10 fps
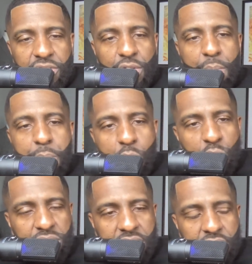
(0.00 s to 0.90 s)
some
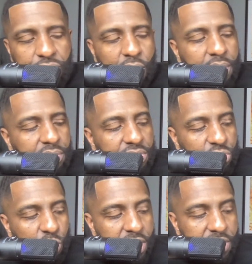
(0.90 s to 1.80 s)
booze in this fragrance
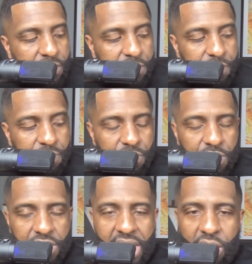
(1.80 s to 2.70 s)
as well.
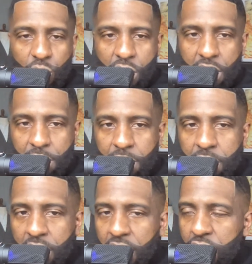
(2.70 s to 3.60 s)
We got rum.
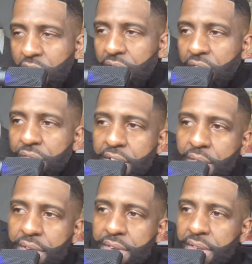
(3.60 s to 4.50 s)
You have a
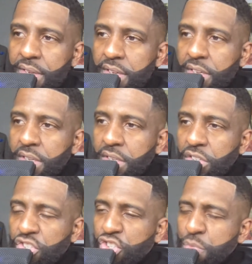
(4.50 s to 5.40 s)
very
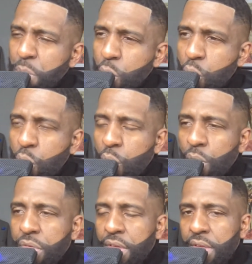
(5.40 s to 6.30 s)

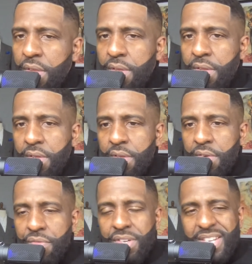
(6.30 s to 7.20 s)
smooth,
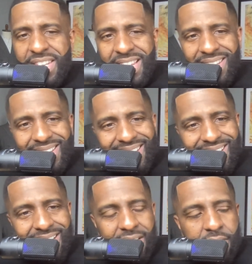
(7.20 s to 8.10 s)

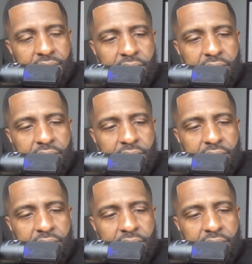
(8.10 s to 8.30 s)
vanillic